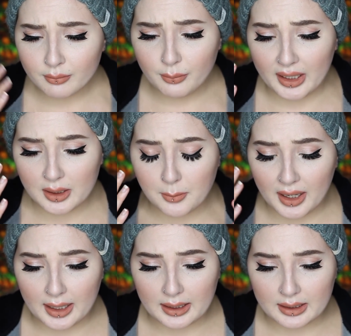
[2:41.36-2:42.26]
make
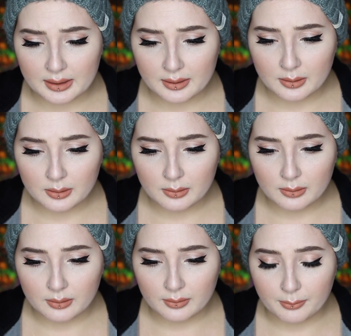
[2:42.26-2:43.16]
my
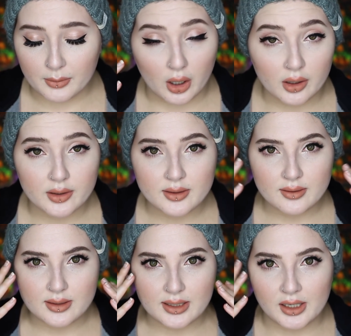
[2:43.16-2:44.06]

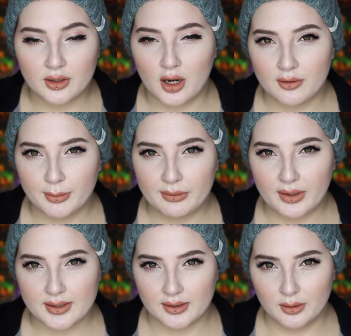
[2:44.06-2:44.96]
art stand off my
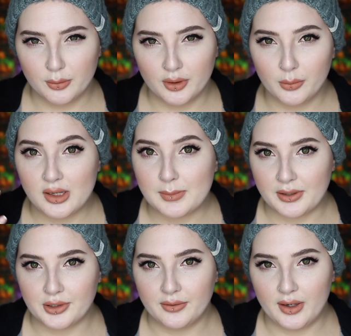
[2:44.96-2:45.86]
face a little more with
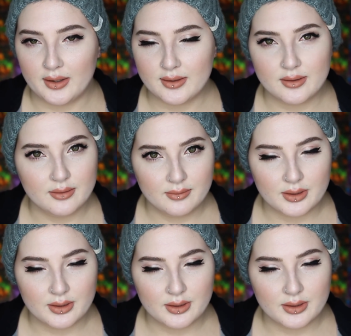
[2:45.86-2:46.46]
special effects.